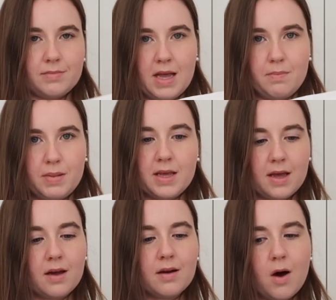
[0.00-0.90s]
it
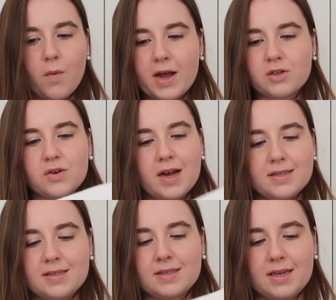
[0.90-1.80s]
being a white
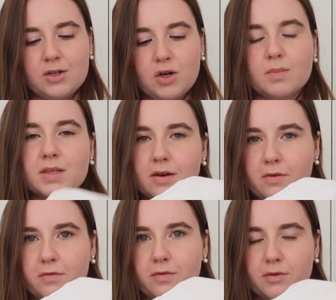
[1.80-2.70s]
dress in terms of